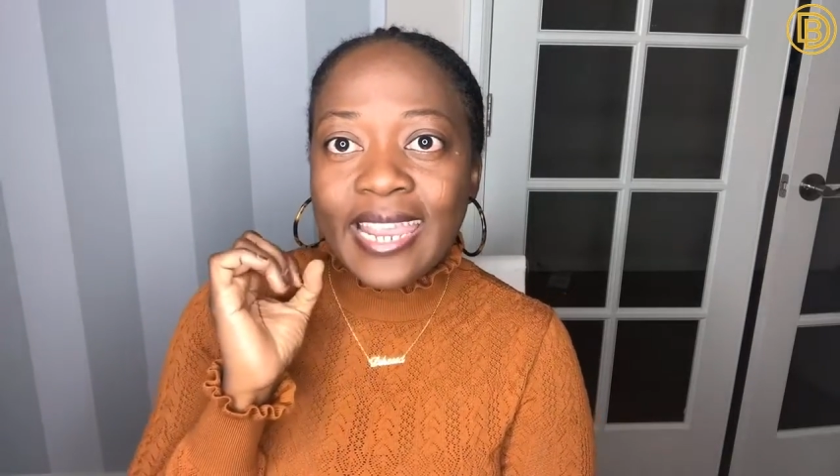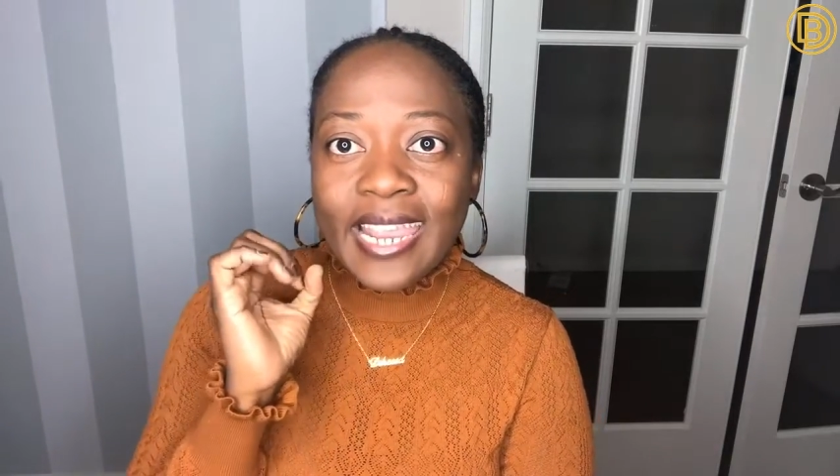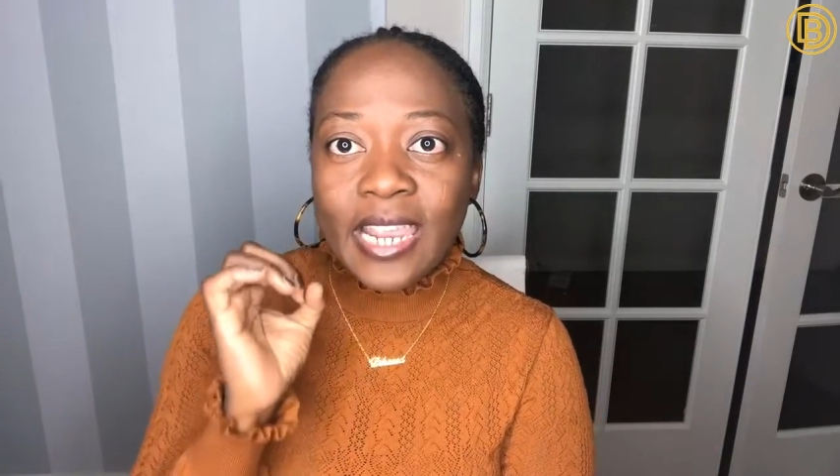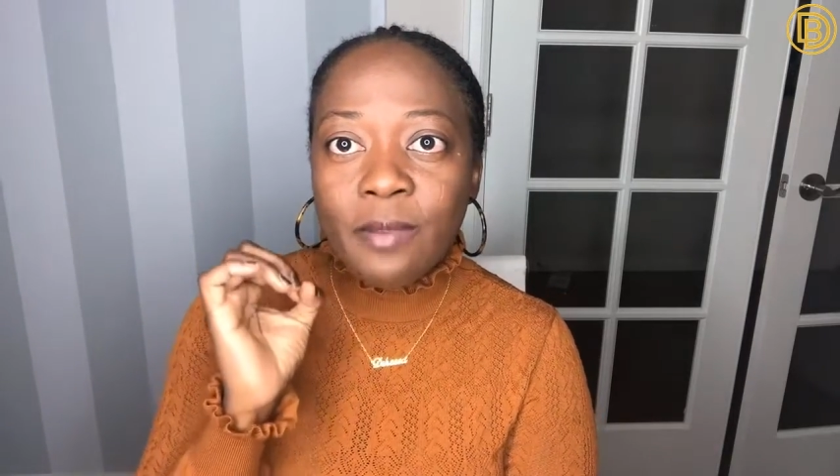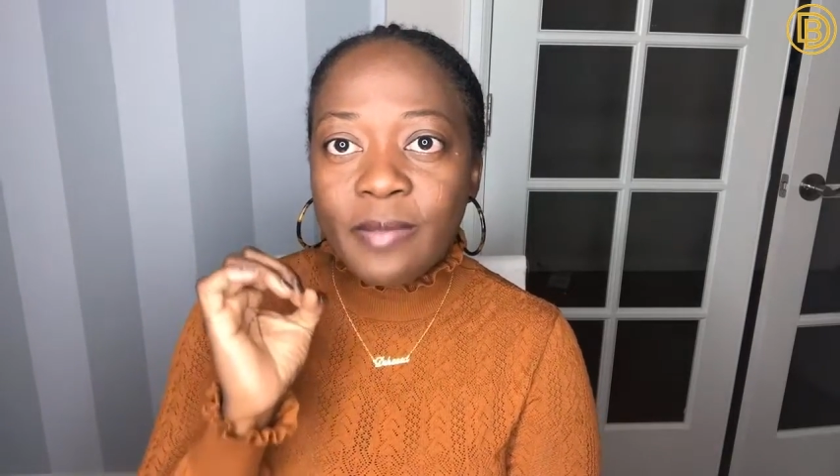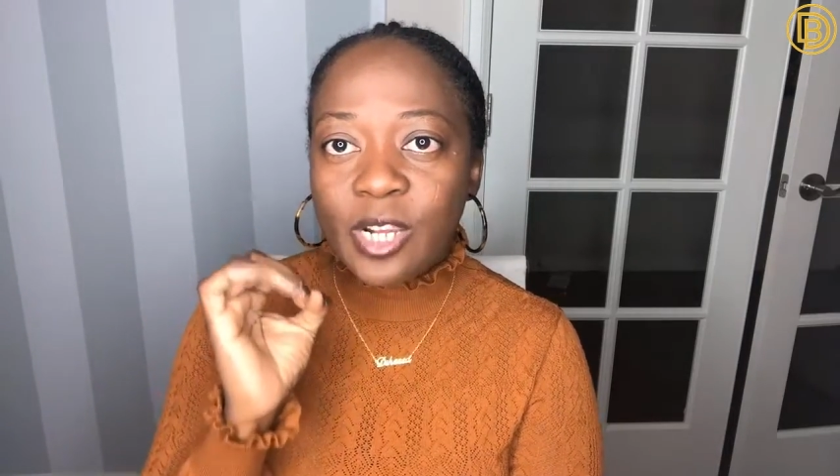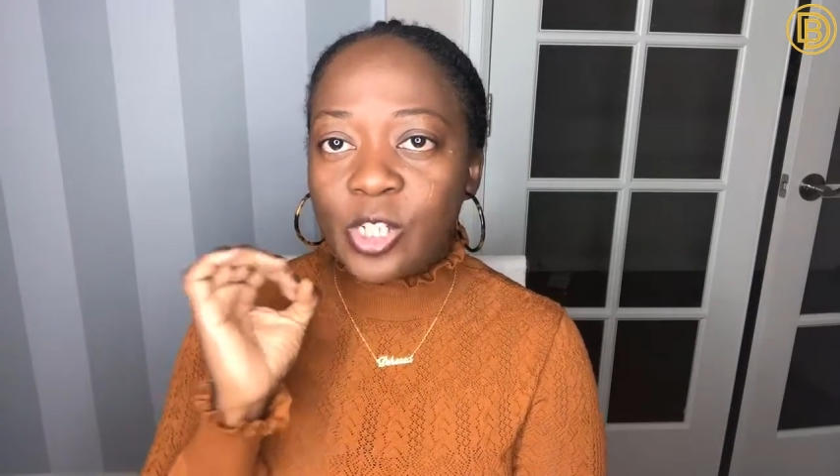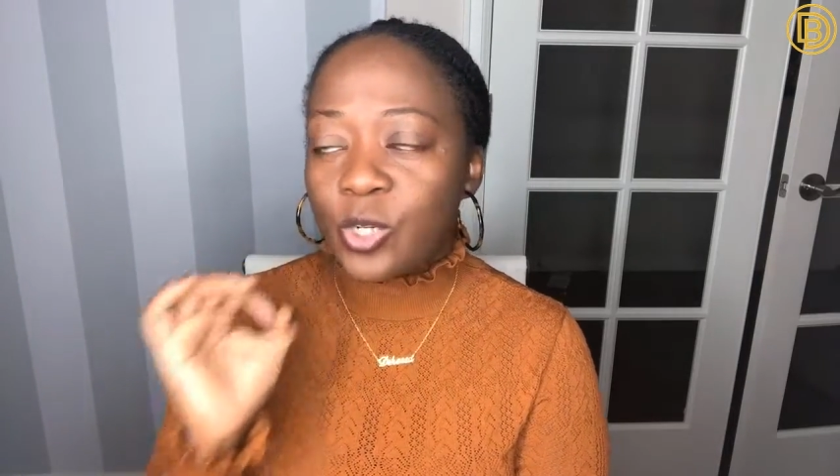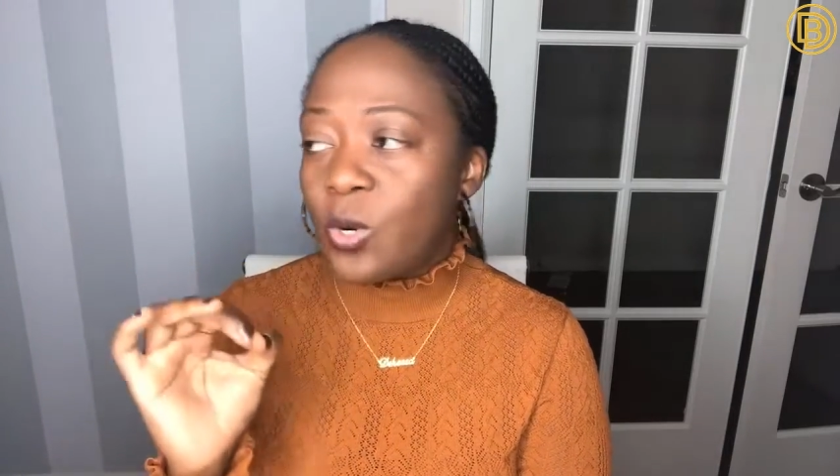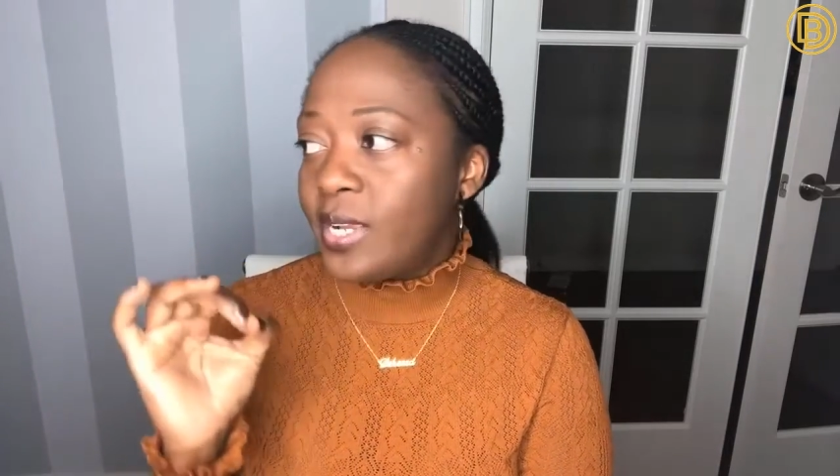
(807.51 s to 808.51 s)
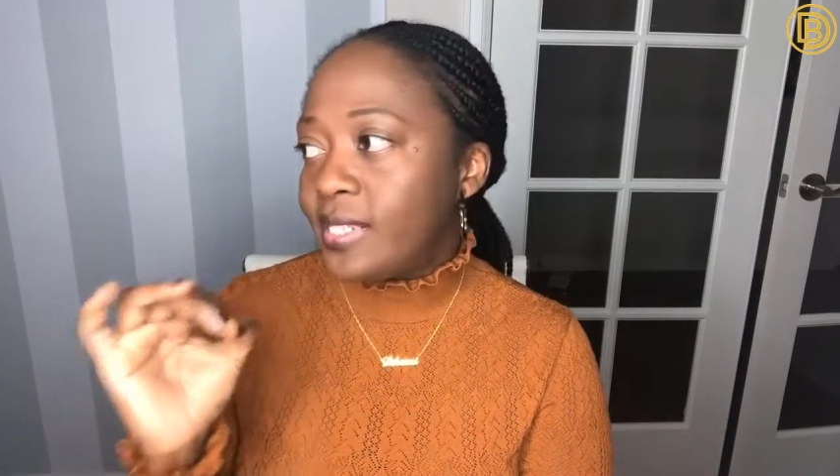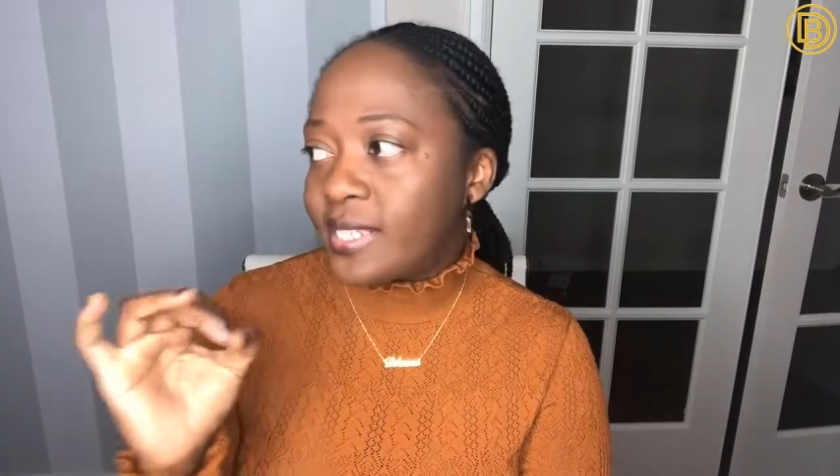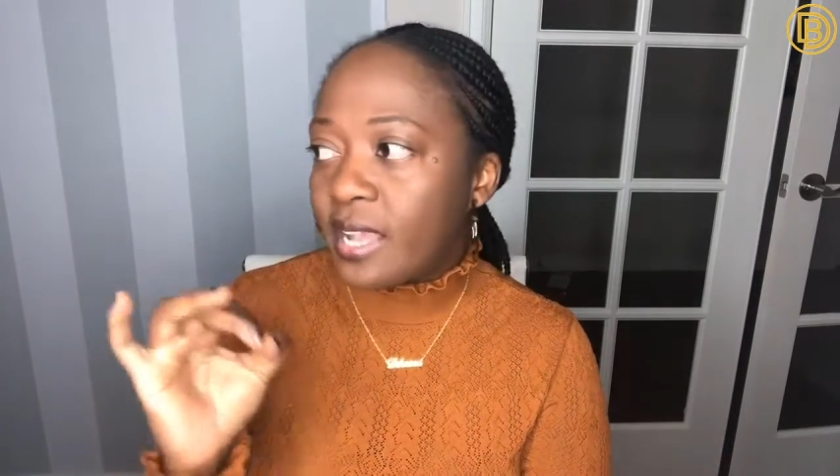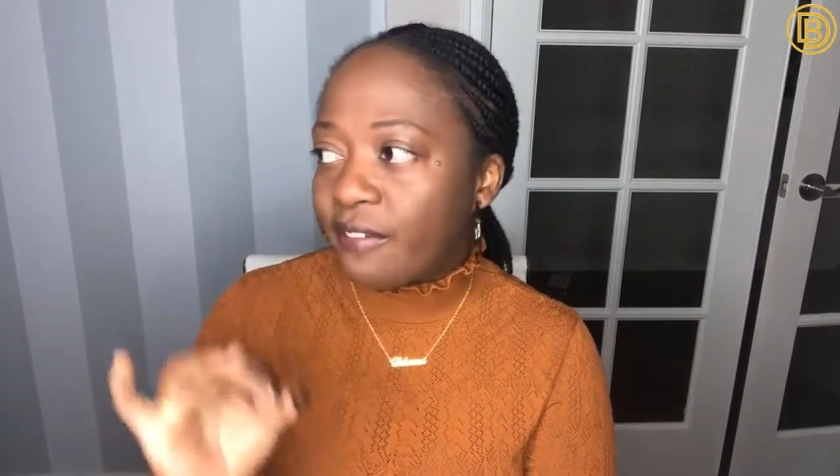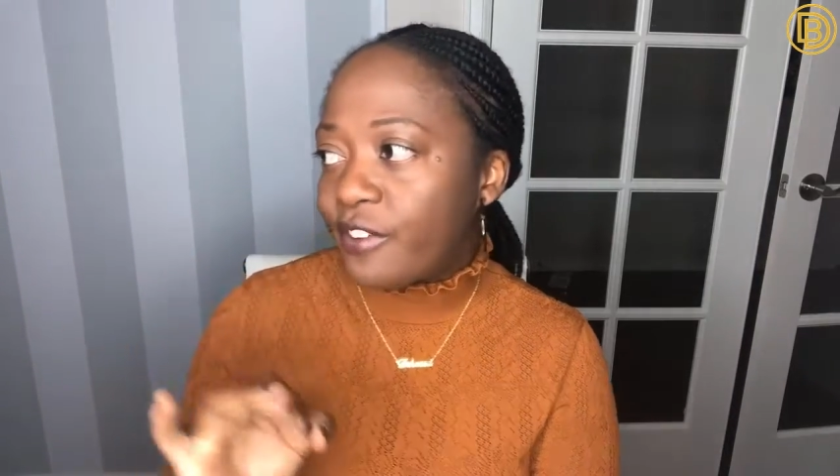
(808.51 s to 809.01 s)
it may show
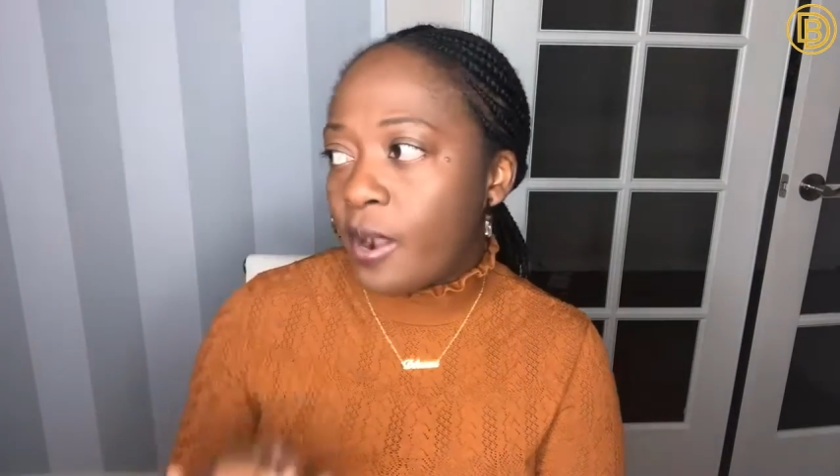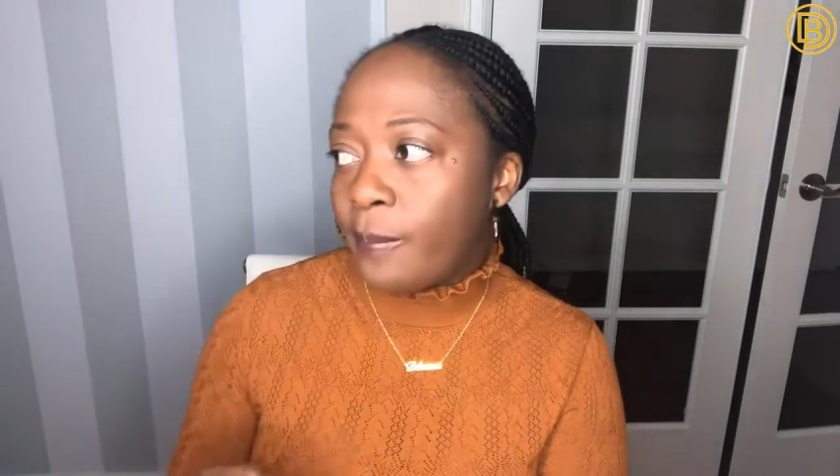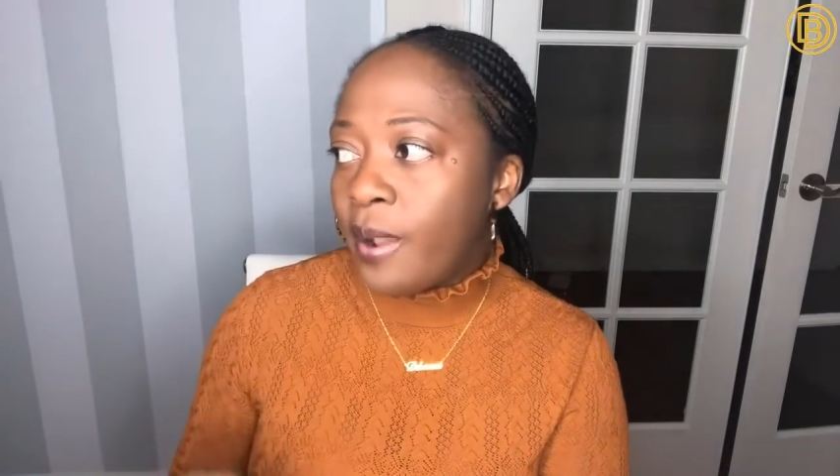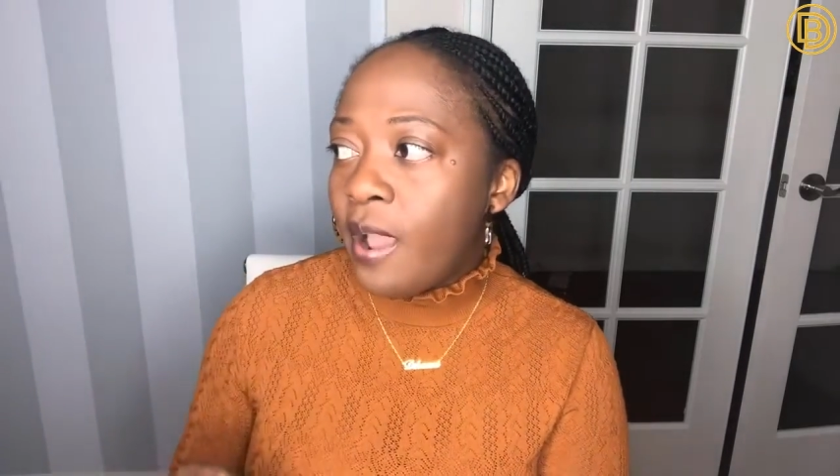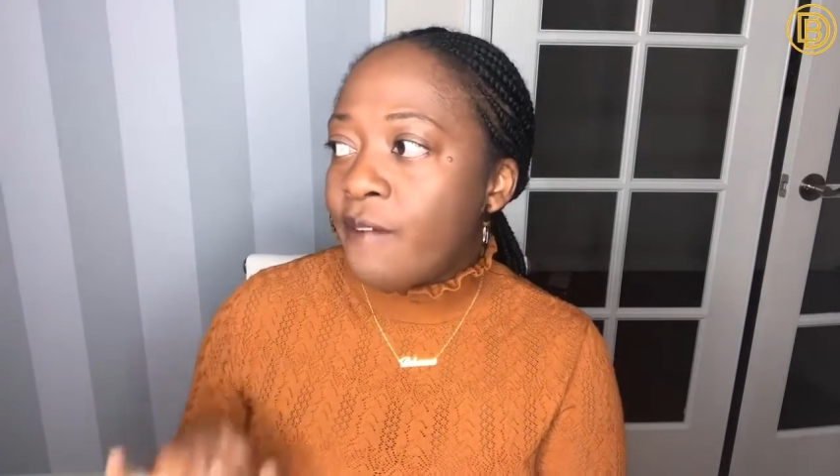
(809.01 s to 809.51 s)
itself up.